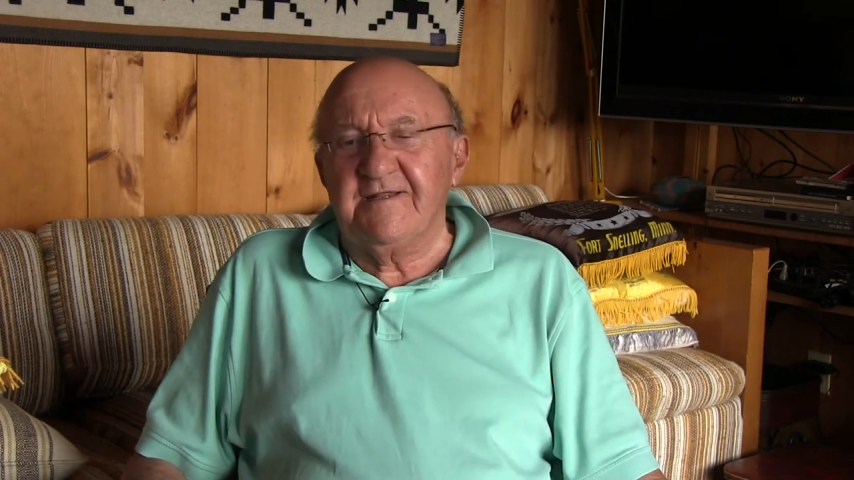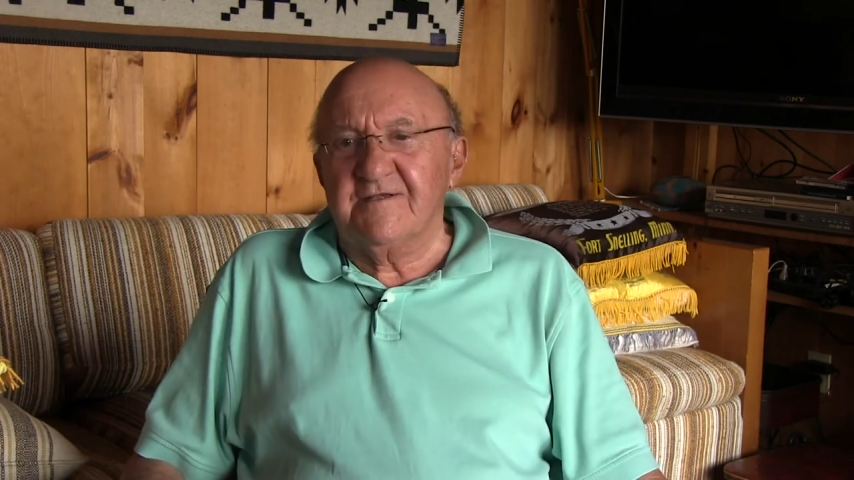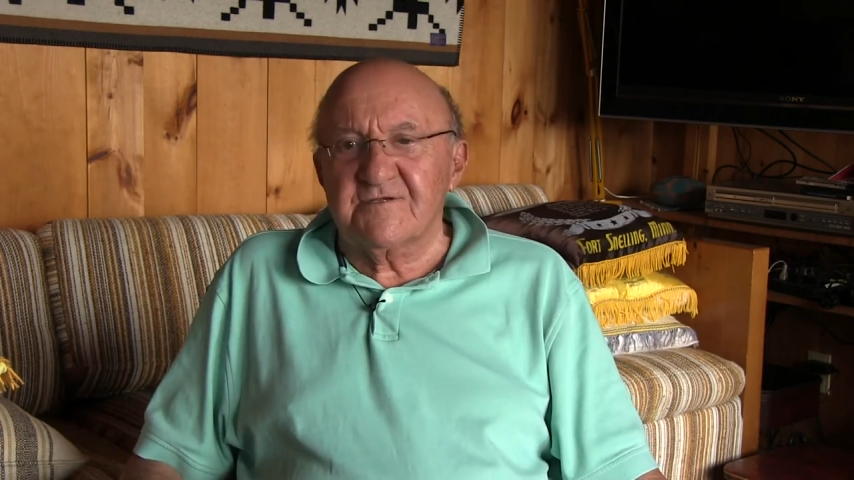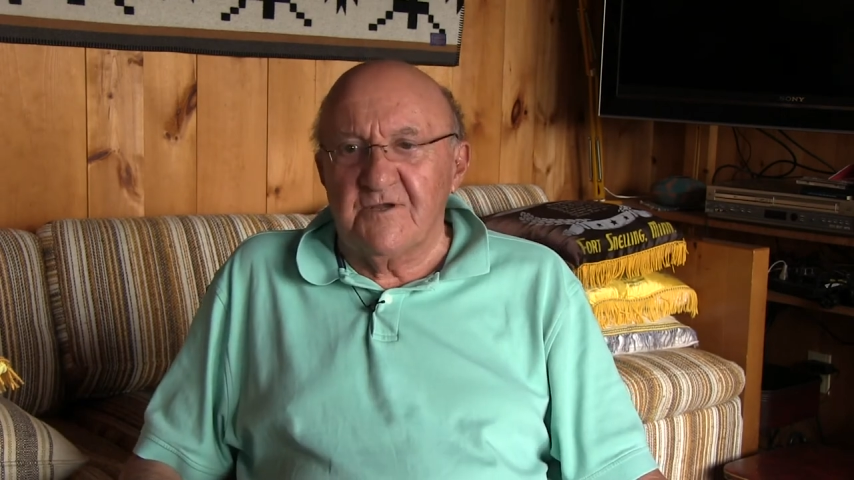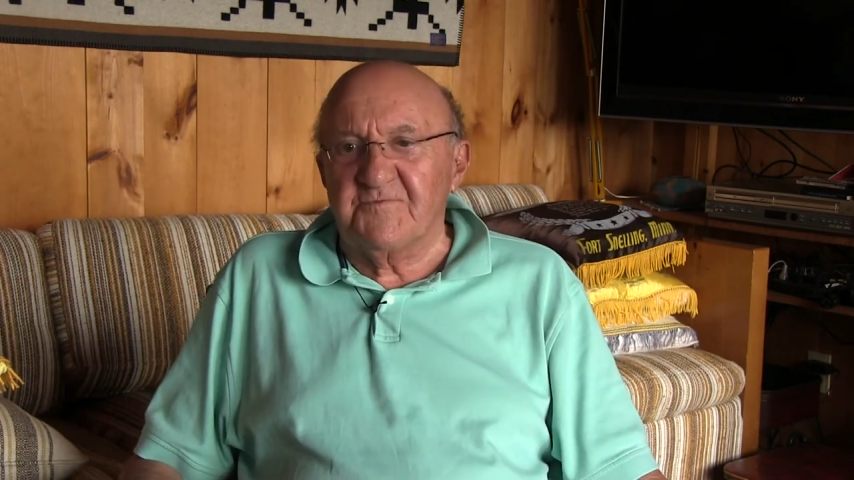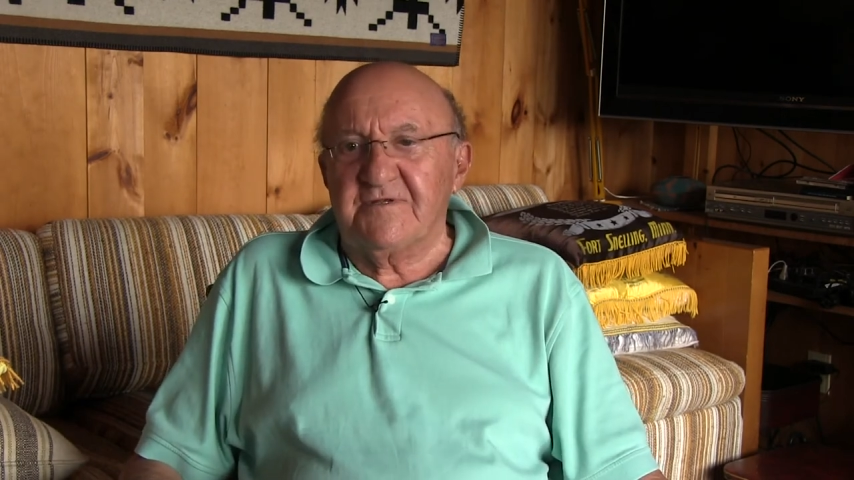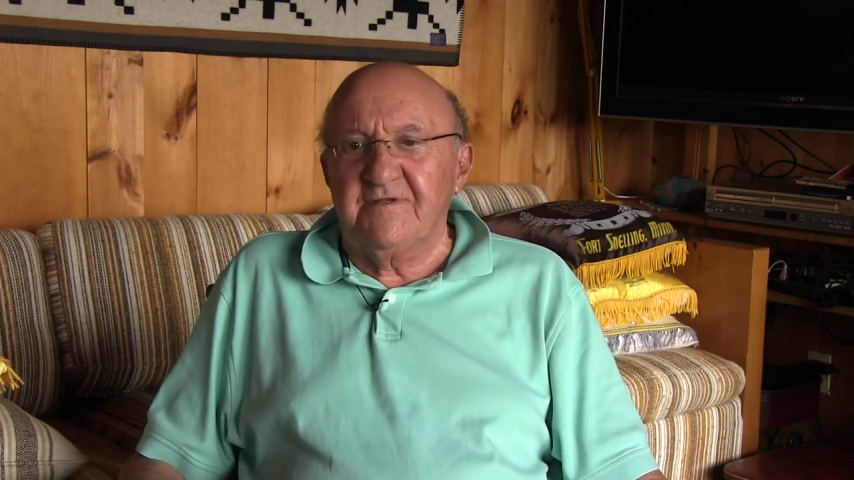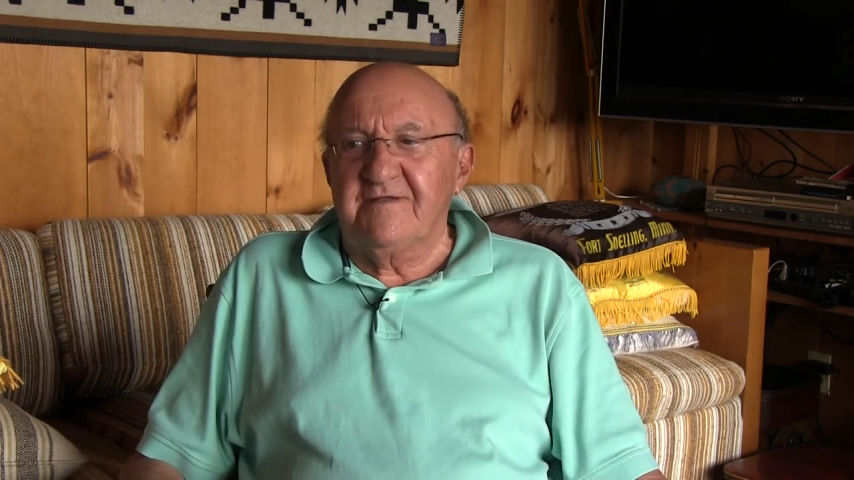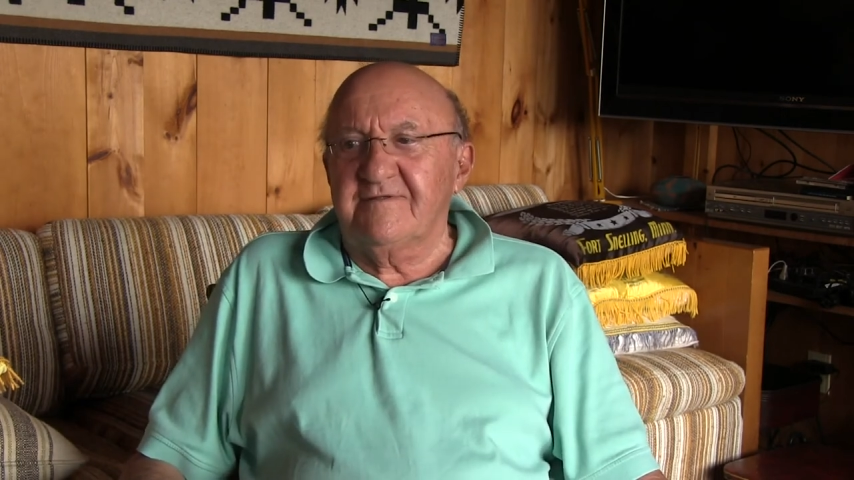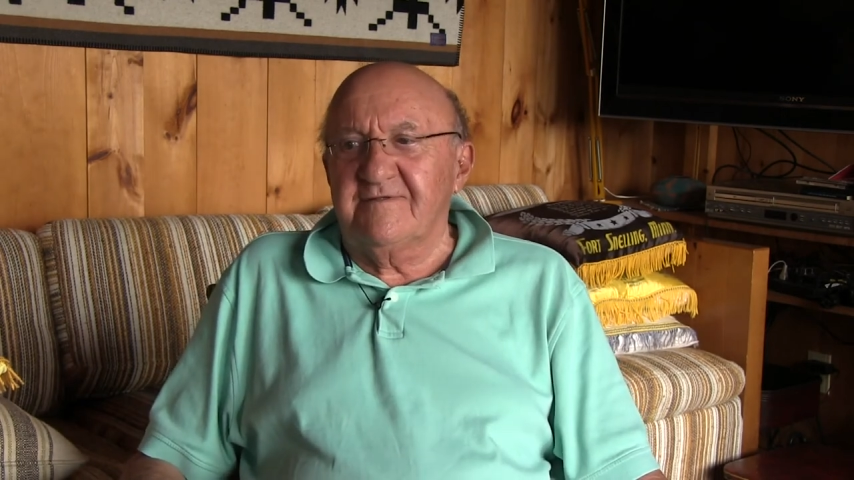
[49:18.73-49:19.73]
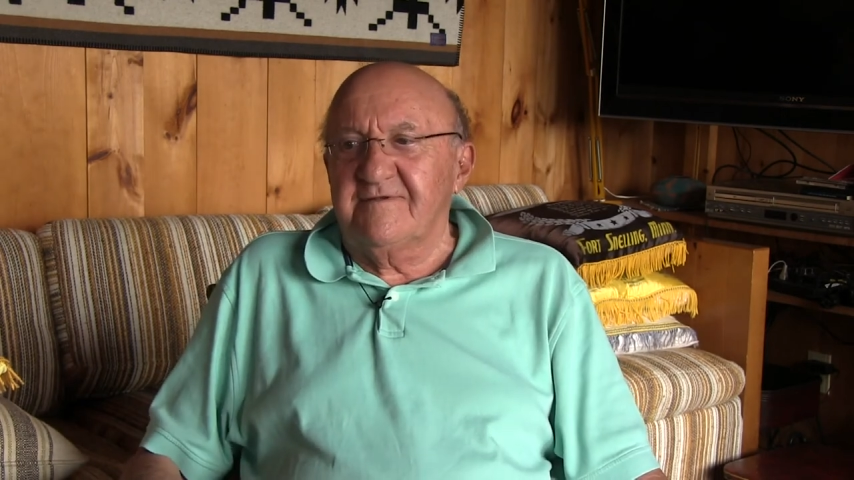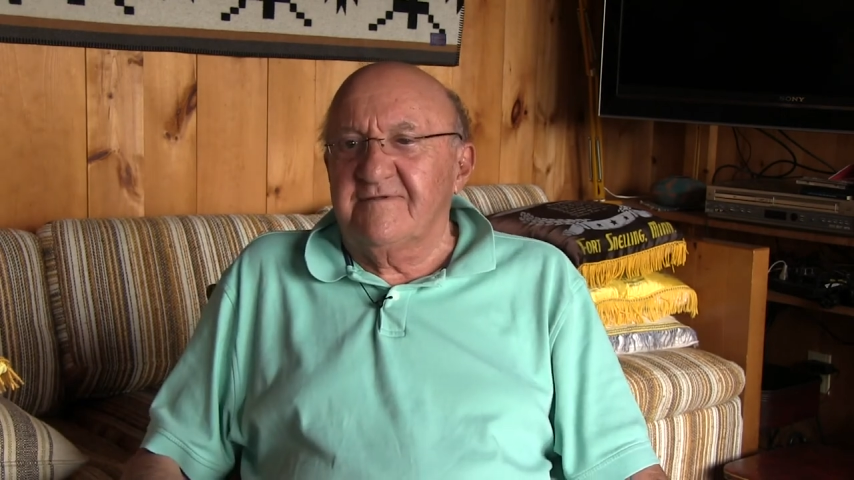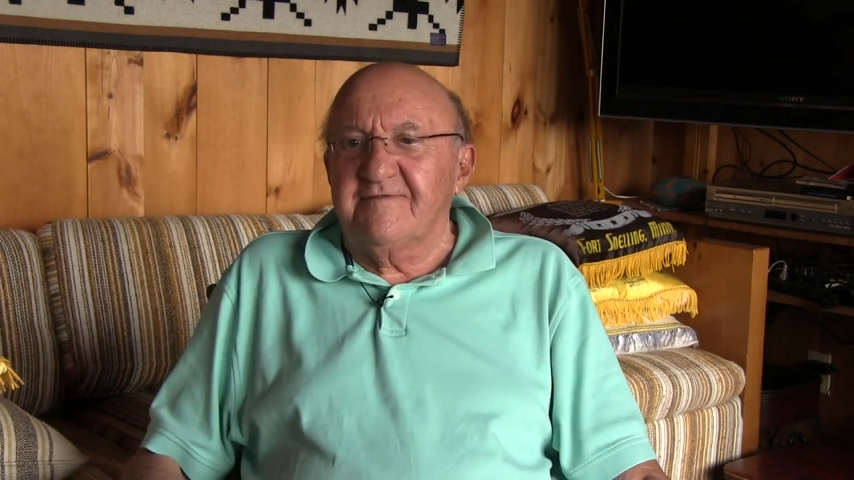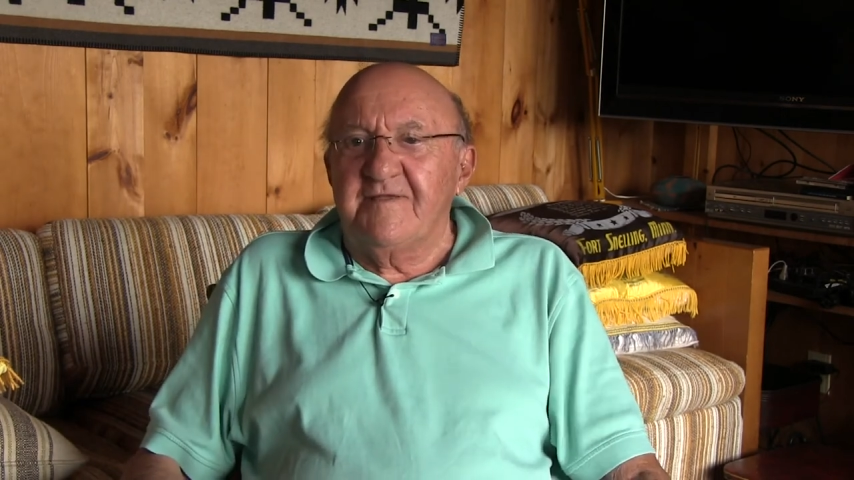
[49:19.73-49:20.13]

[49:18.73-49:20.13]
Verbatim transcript: the assumption that uh,